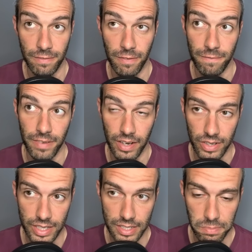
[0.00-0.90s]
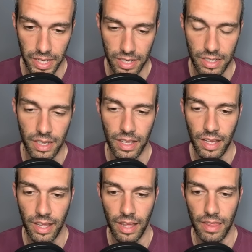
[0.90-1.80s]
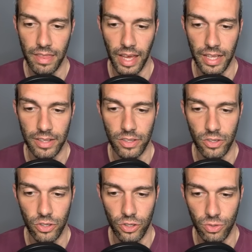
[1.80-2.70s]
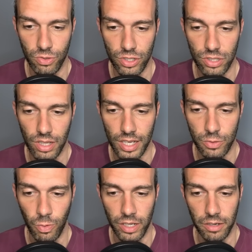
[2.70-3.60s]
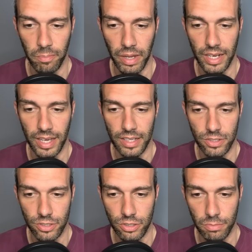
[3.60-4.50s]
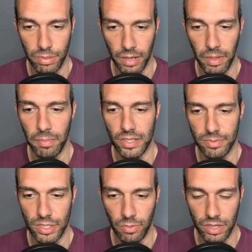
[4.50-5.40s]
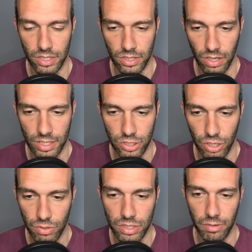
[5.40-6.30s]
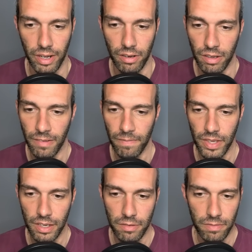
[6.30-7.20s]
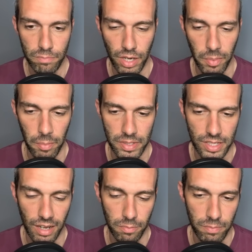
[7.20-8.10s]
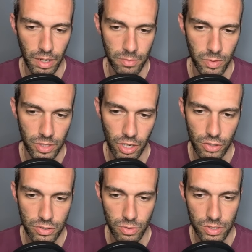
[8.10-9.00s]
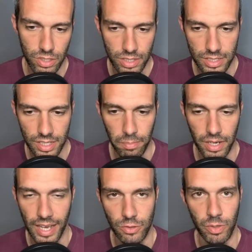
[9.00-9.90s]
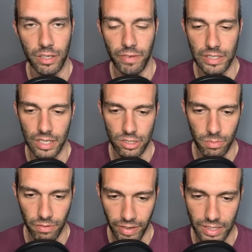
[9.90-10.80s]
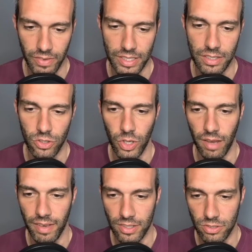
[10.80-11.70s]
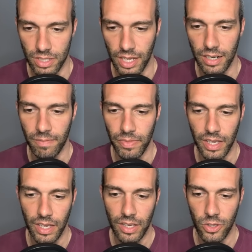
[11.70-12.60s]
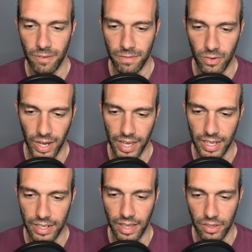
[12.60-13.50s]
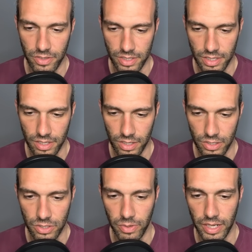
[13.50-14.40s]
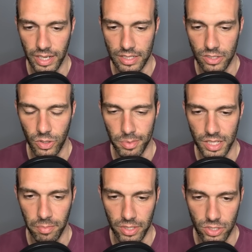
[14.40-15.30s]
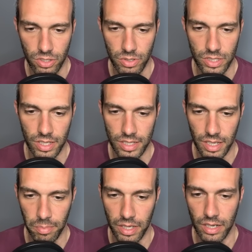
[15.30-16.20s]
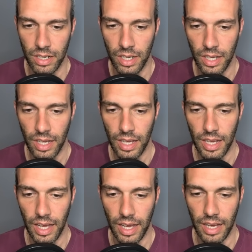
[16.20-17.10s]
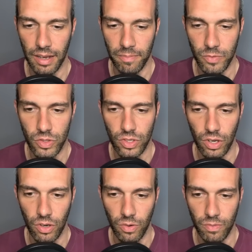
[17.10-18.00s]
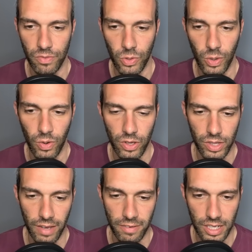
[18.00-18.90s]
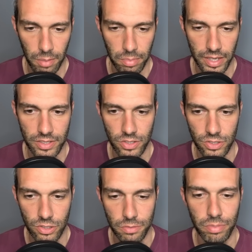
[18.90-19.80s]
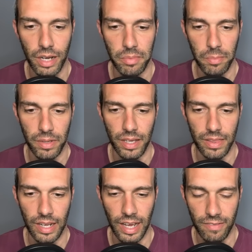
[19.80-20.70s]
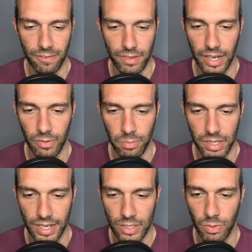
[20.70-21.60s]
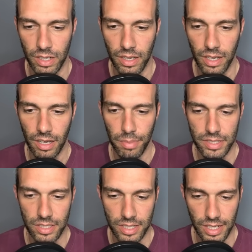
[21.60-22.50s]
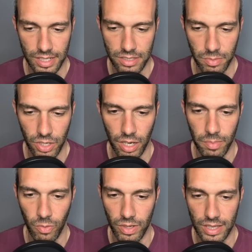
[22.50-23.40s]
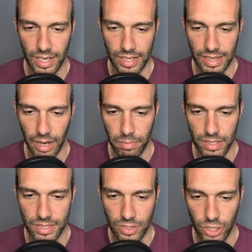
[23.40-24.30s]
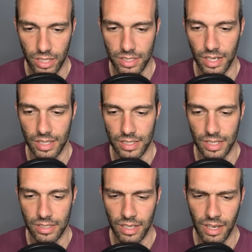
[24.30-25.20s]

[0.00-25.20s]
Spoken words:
Fairy is banned, then you just lost one of your main answers to Primeape, especially with all these ghosts around. Primeape is going to have problems with ghosts to a certain extent, but it has Rage Fist to hit super effective against this. You have answers there. You have Ferret, and then you see Ursaring as a normal typing 2 is up here. So you only have a couple answers to Primeape, and then having a flyer would be a nice one. Plus, it's got some combo with like Lapras and Jellicent on this list.